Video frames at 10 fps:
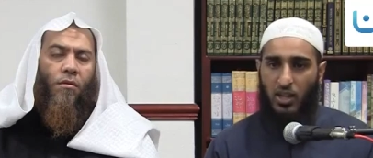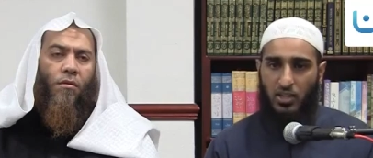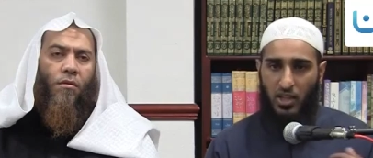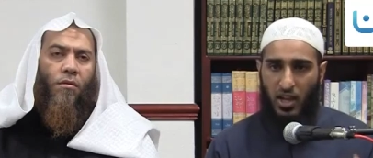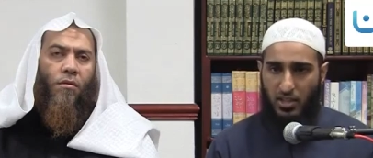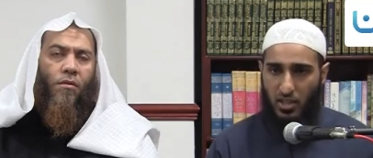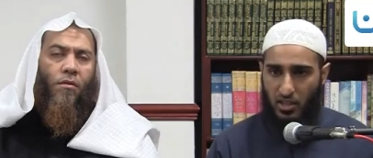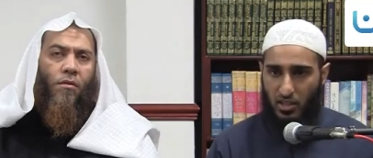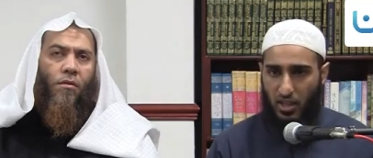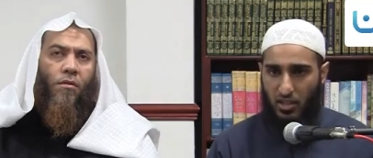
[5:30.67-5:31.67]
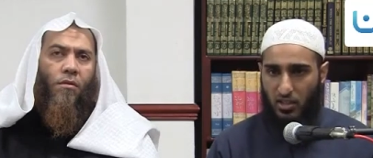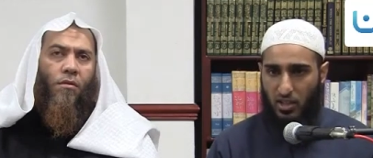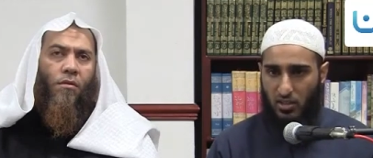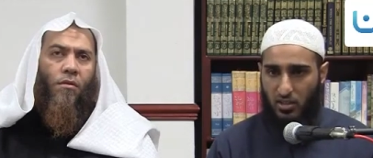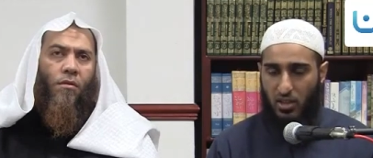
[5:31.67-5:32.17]
Speaker 1: and she has
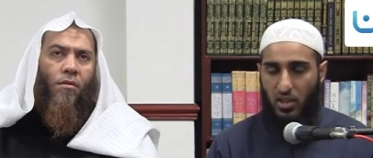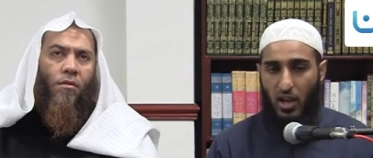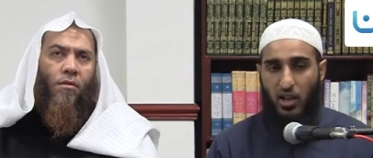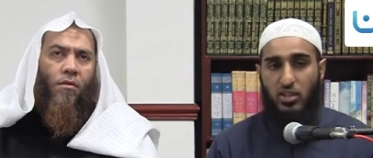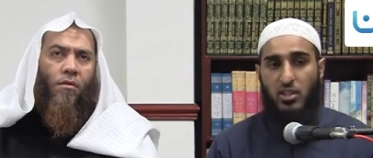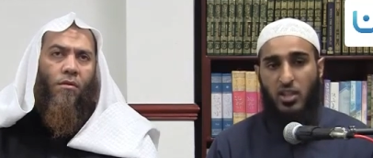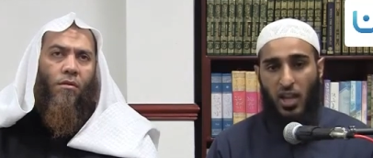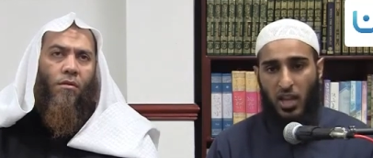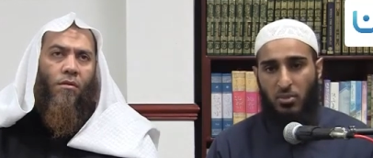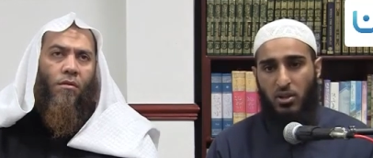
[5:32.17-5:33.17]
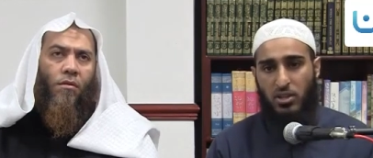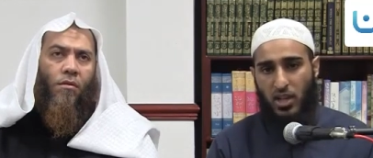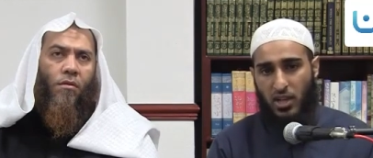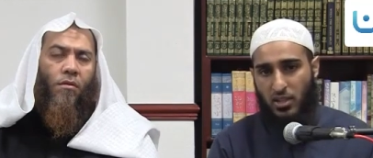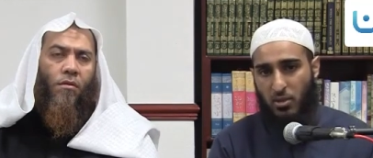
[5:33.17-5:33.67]
intelligence and she's able,
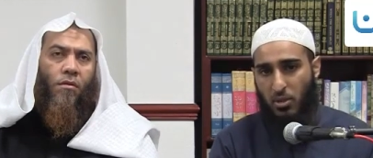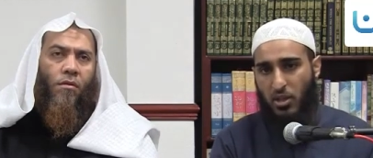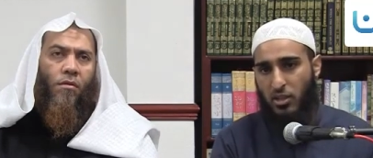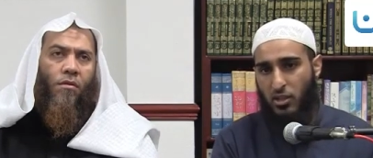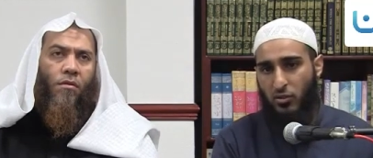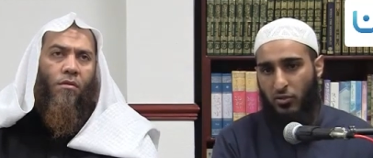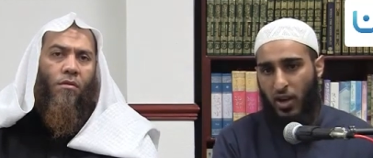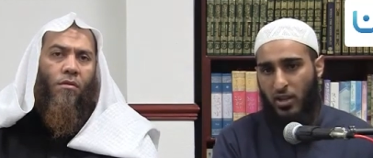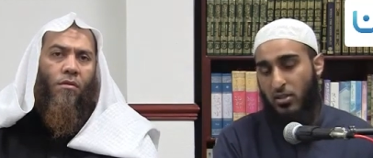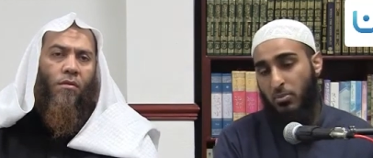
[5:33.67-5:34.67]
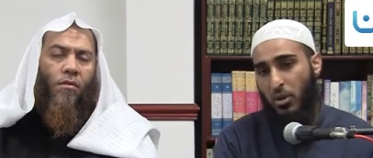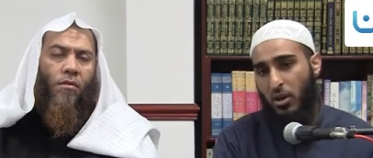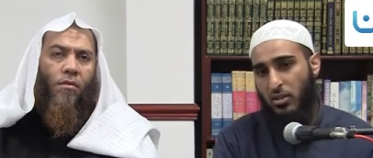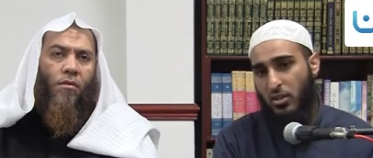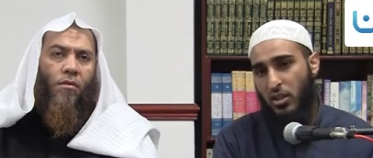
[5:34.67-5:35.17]
she has the ability to fast,
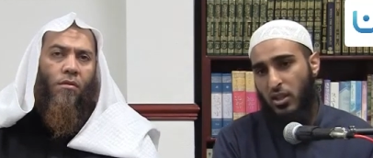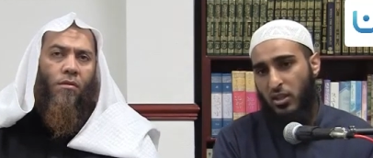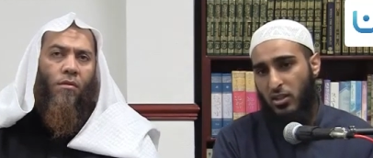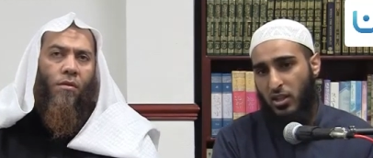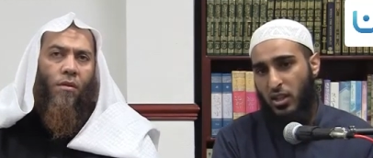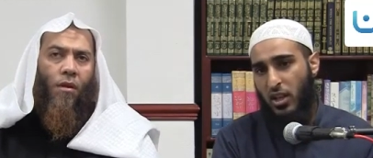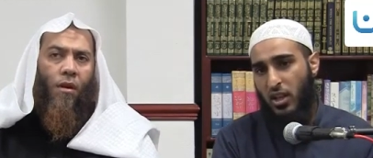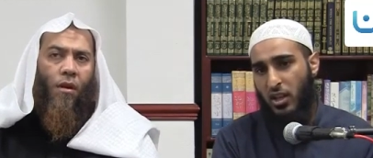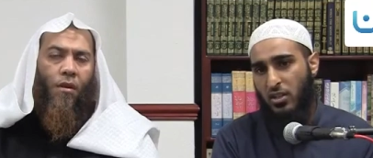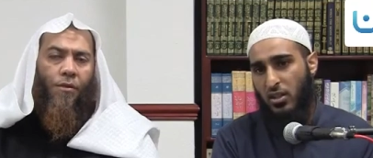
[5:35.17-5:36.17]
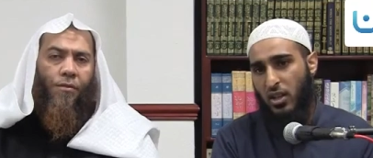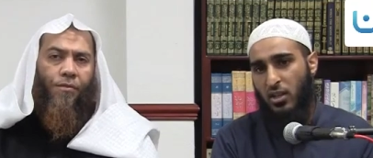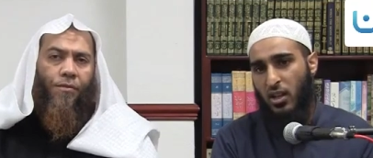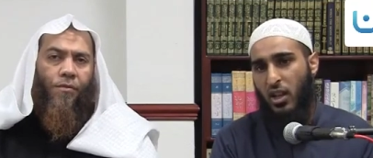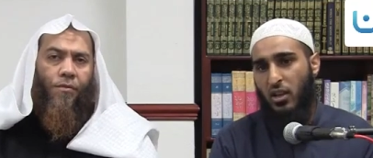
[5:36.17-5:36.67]
but she is
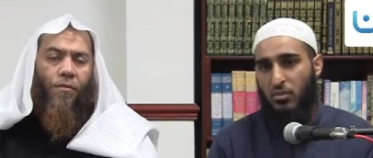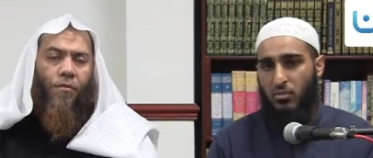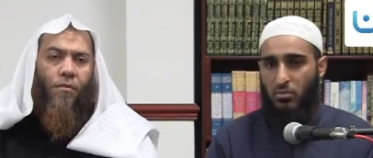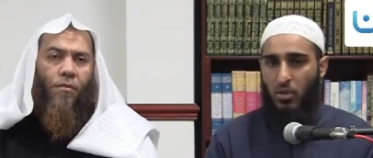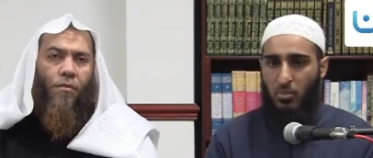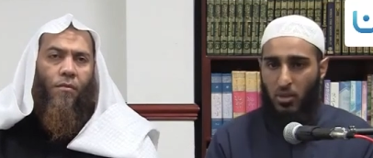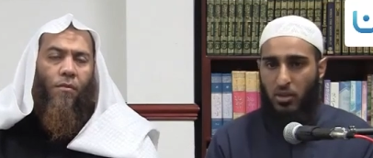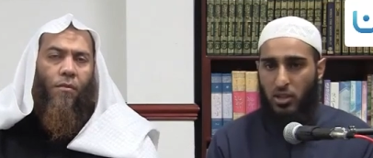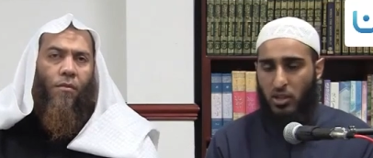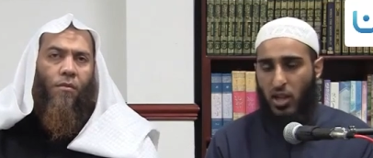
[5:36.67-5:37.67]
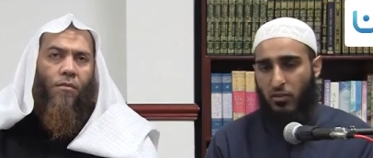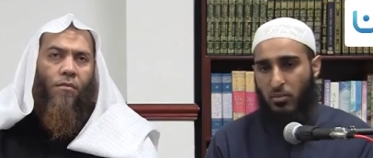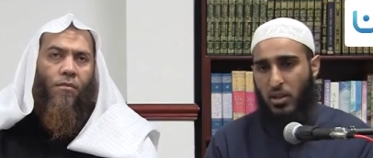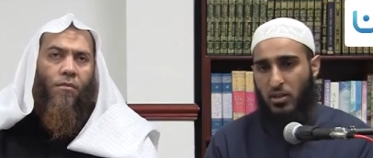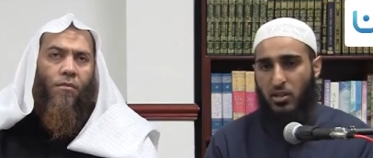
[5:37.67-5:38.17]
in her a monthly type
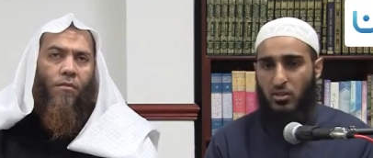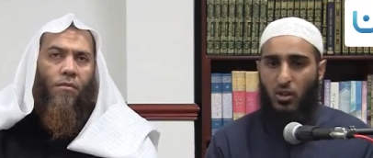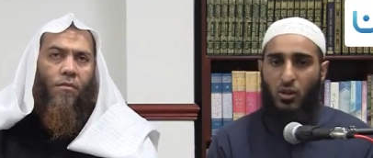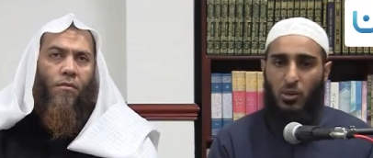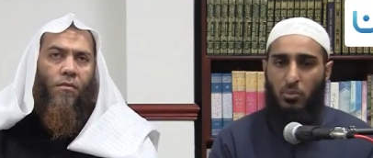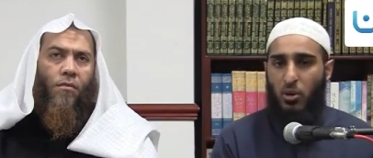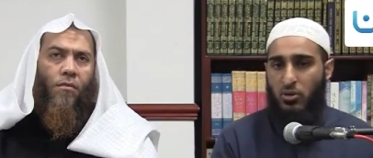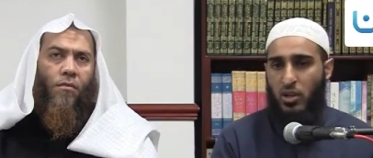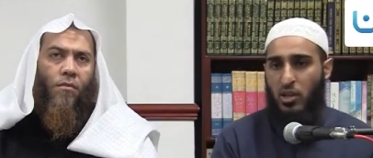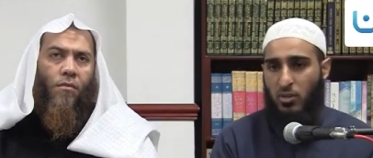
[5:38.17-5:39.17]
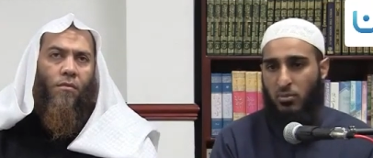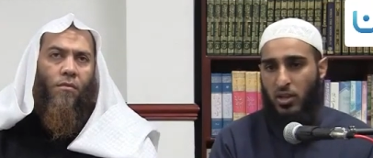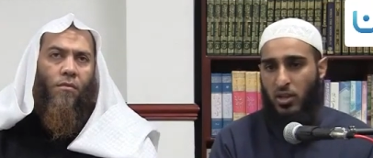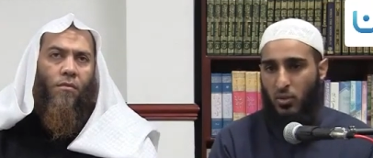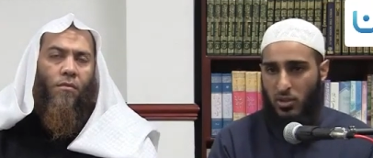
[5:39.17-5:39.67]
of menses or in postnatal
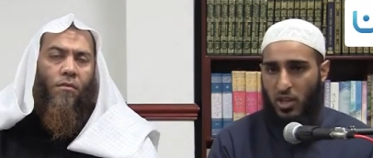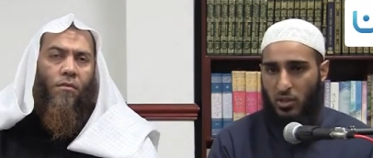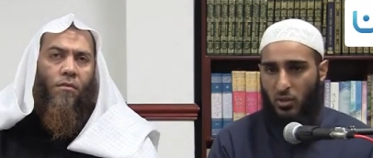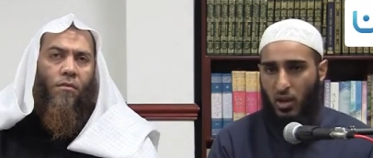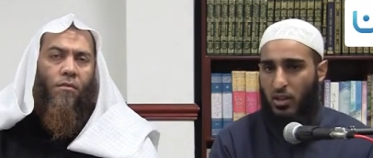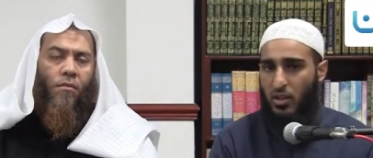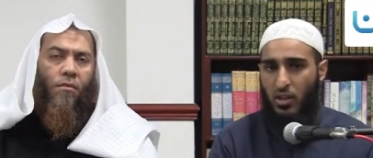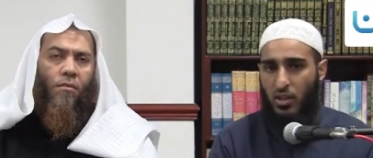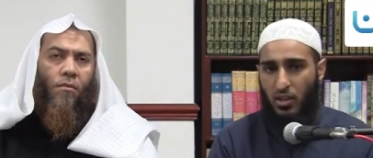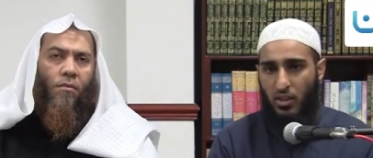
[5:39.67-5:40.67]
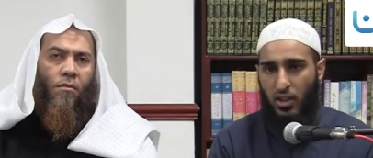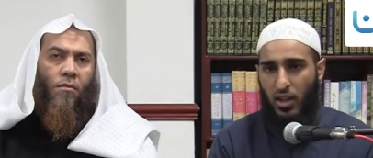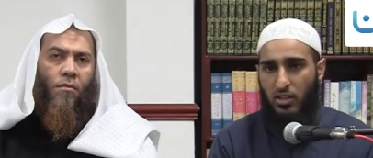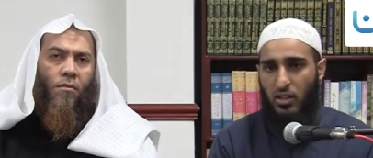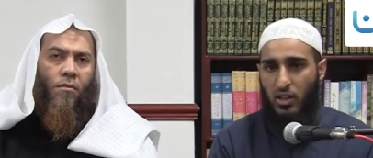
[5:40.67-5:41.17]
bleeding. We say to her
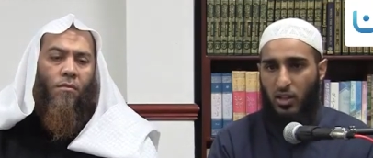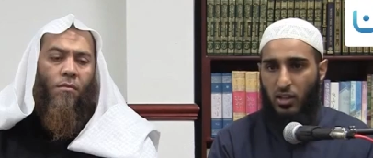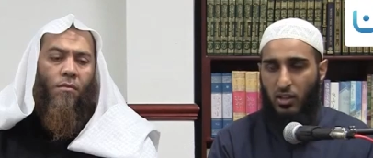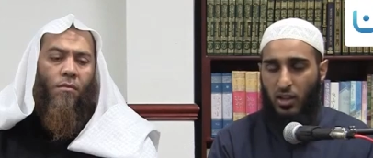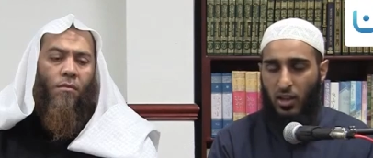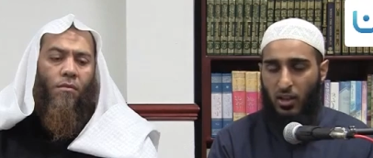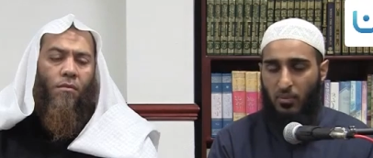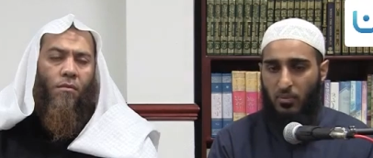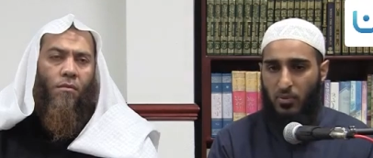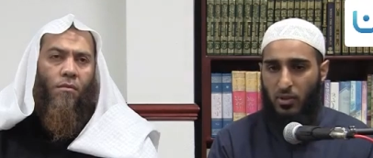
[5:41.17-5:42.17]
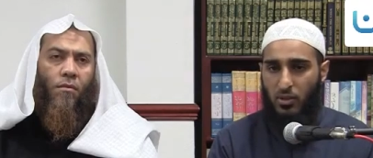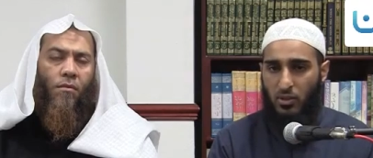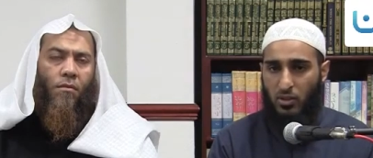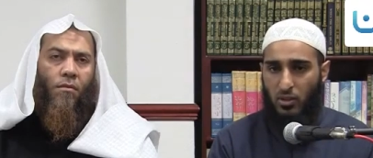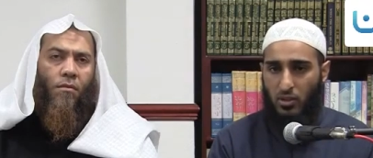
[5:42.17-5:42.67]
that um,
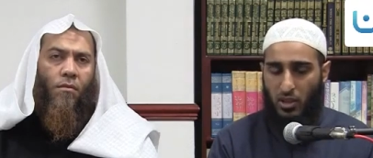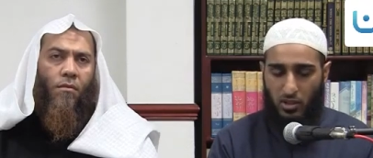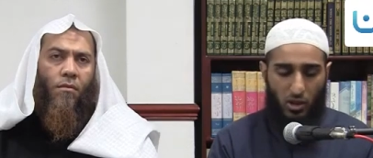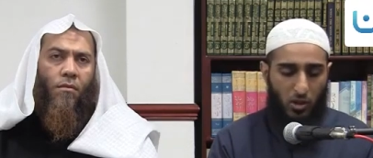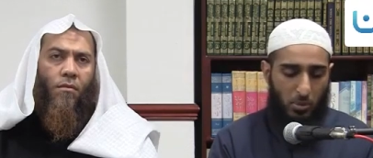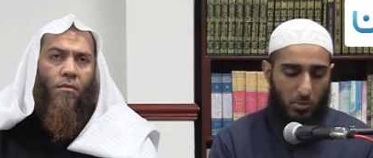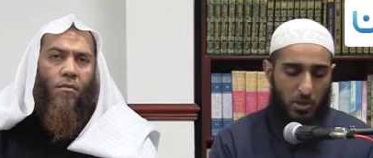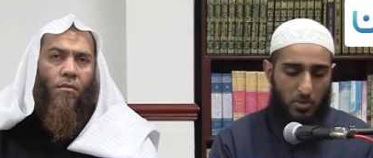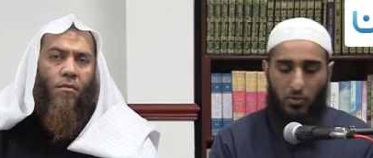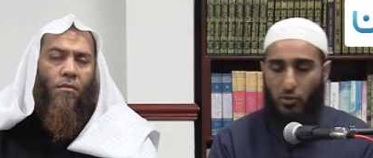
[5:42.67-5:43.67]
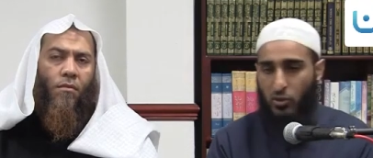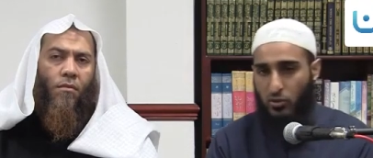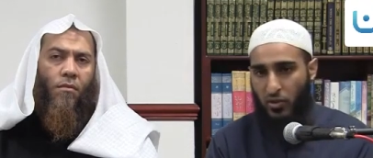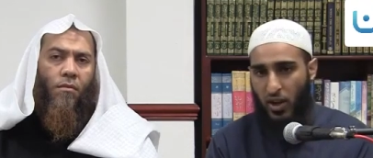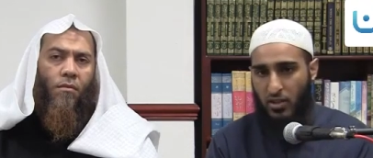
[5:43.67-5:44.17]
it's not permissible for you
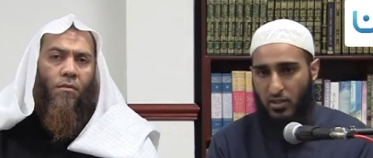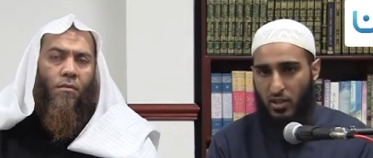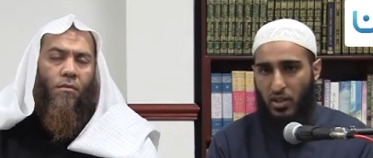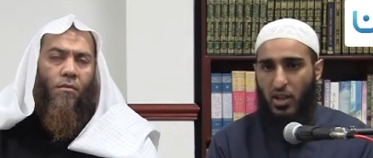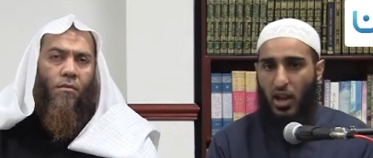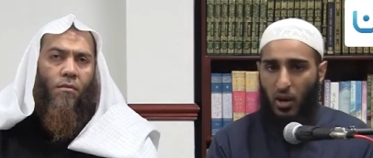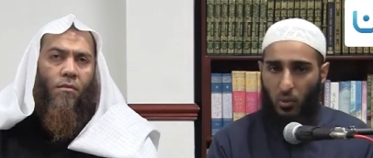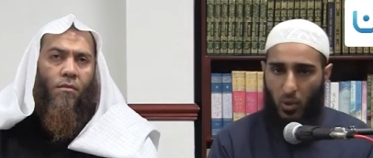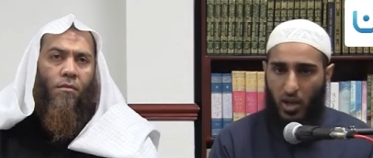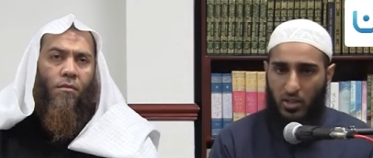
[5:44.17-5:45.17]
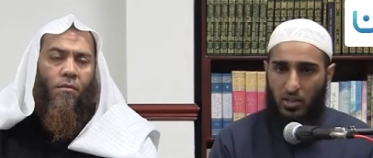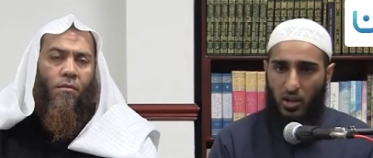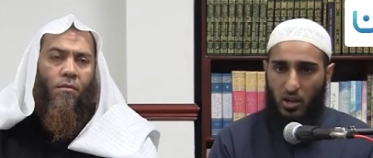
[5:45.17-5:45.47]
to fast and wait